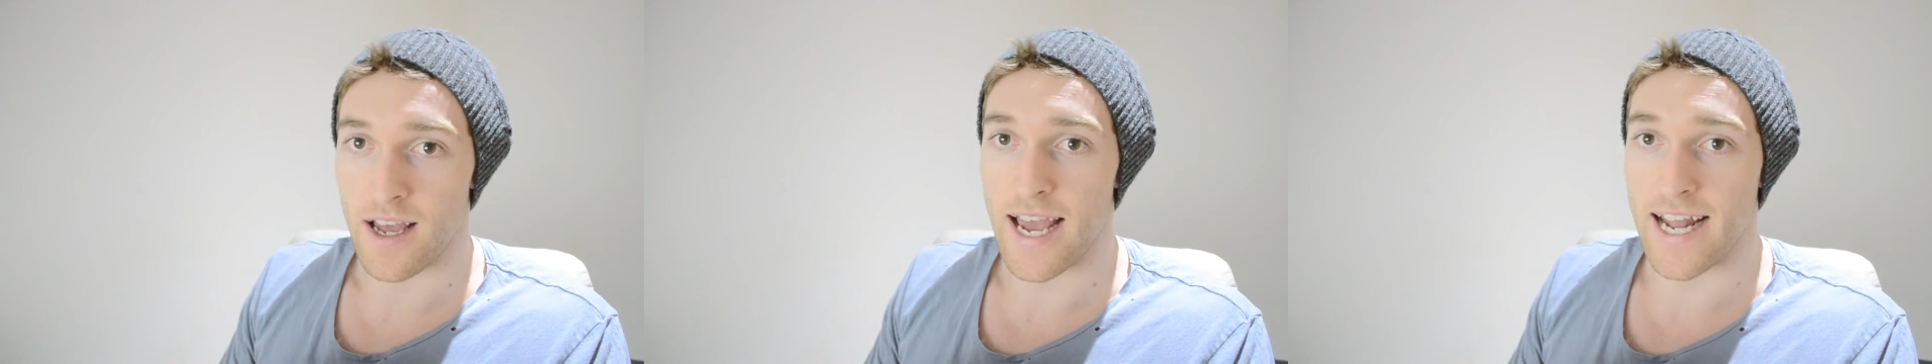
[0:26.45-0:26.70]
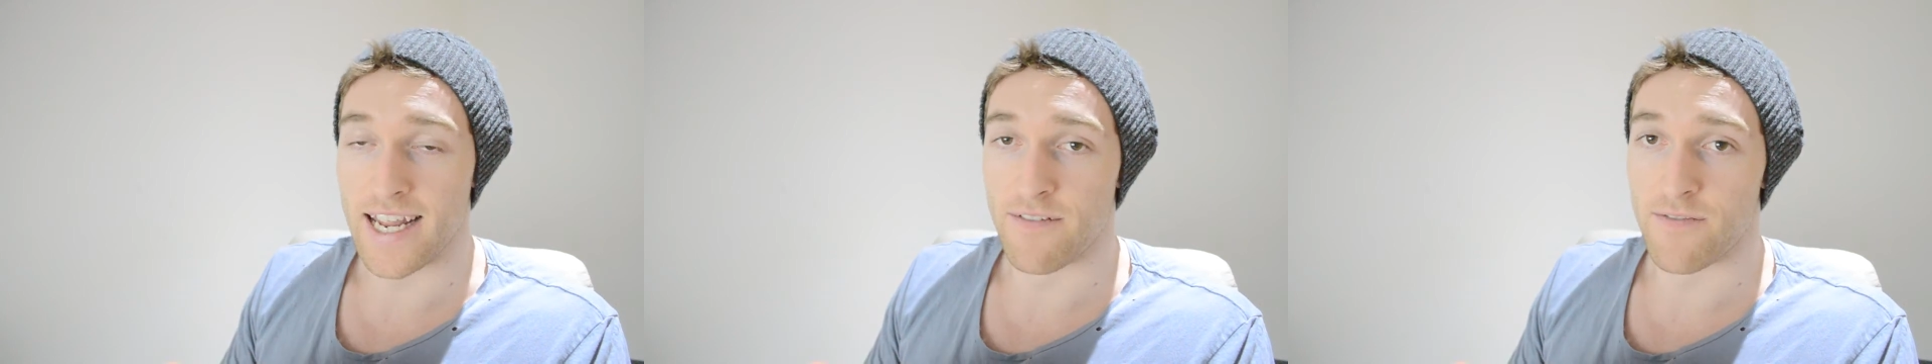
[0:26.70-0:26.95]

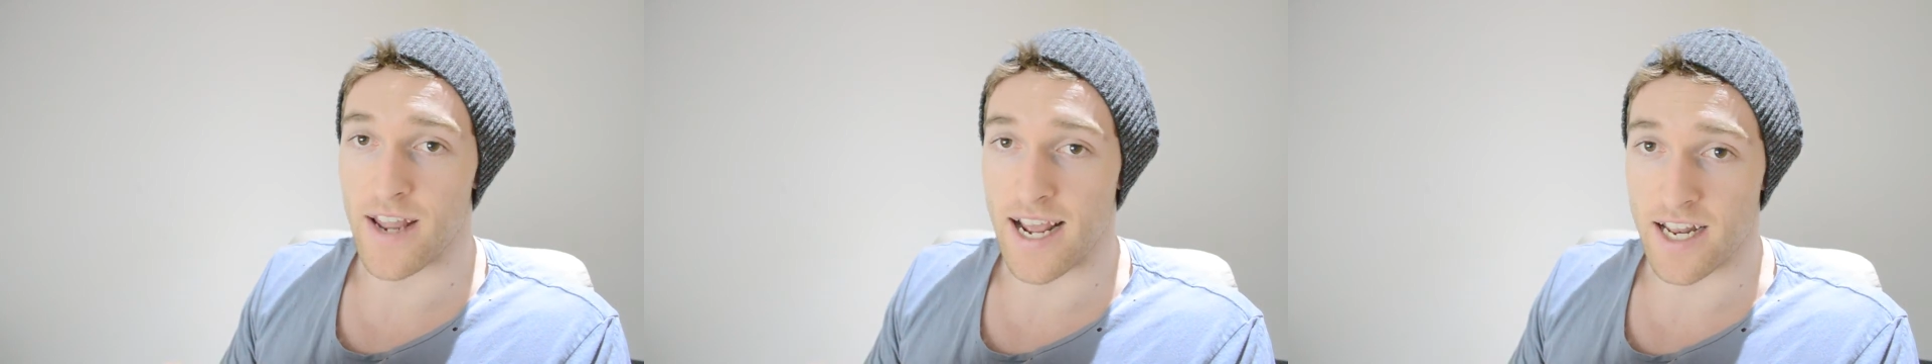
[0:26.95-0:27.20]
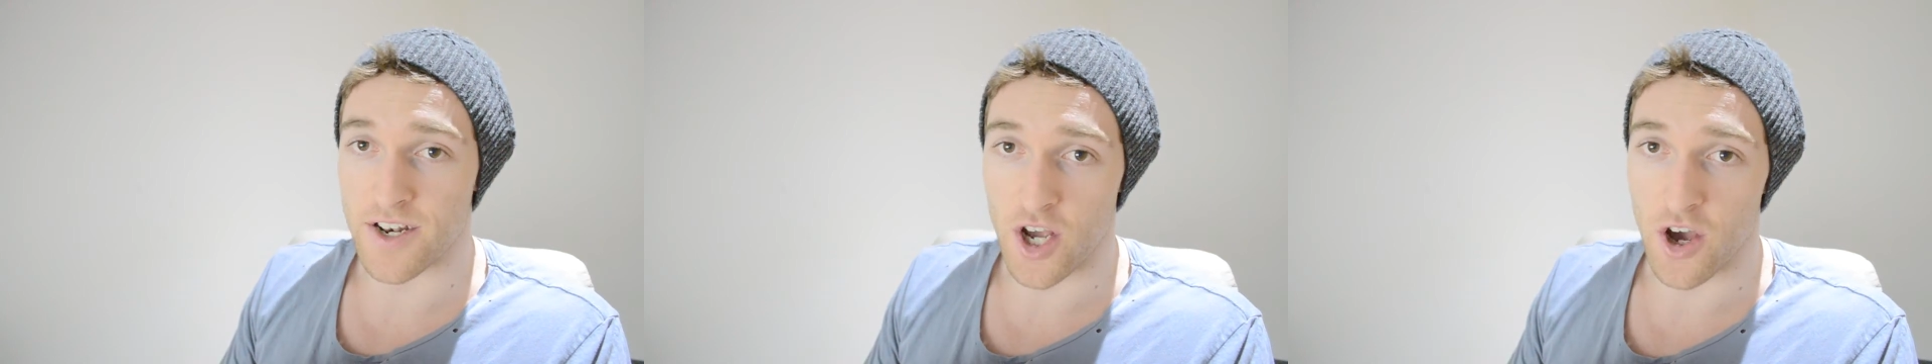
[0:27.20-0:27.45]
and
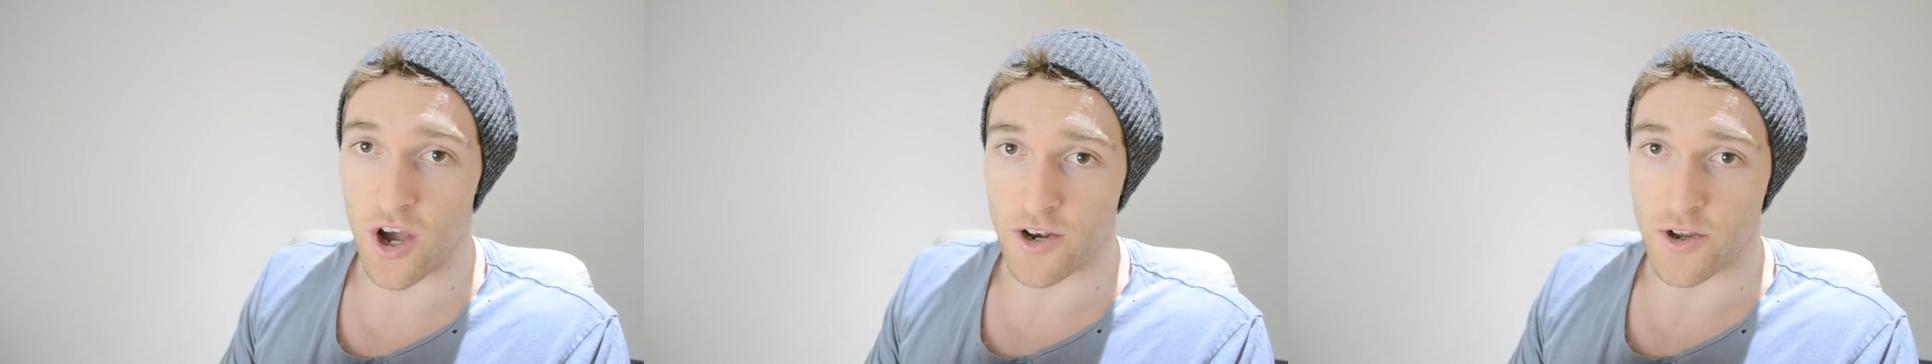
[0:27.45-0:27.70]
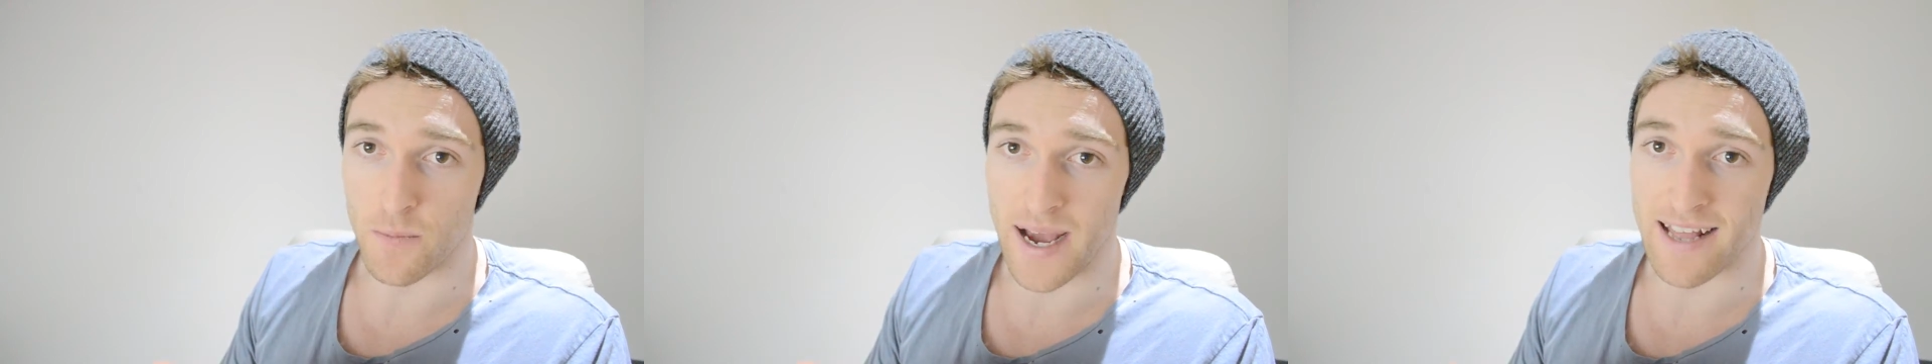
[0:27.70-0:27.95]
in
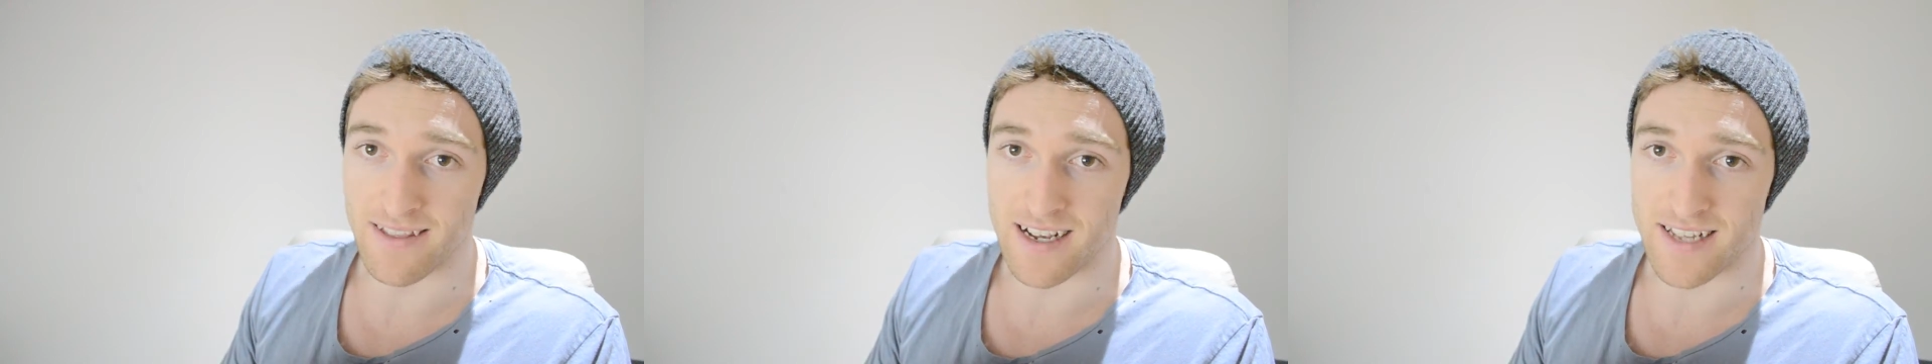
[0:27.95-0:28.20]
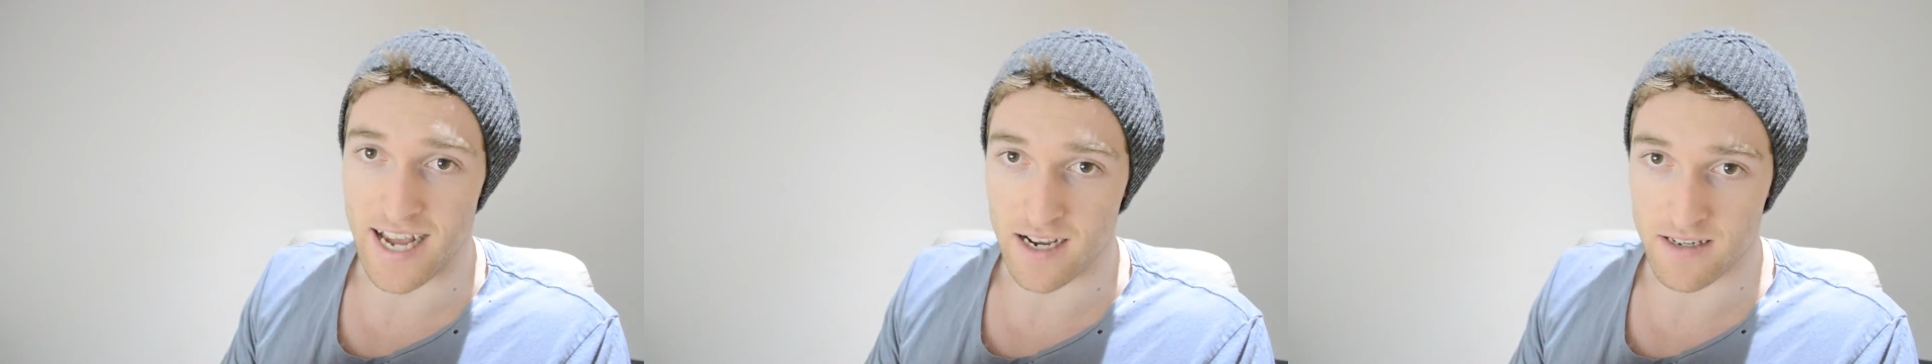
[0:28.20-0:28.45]
turn you pay
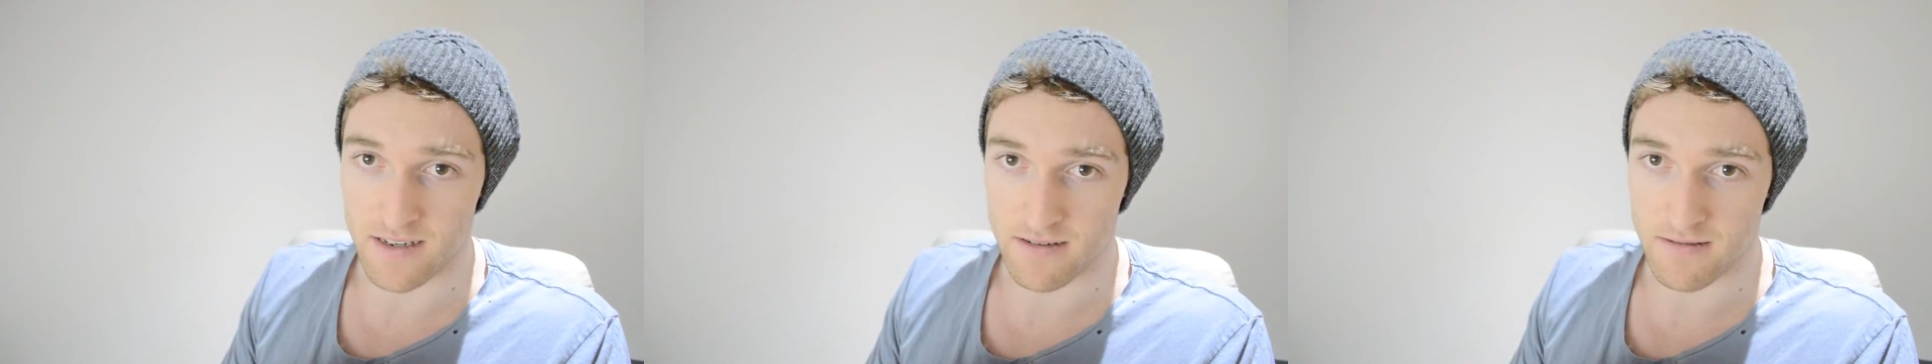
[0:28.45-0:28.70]
less tax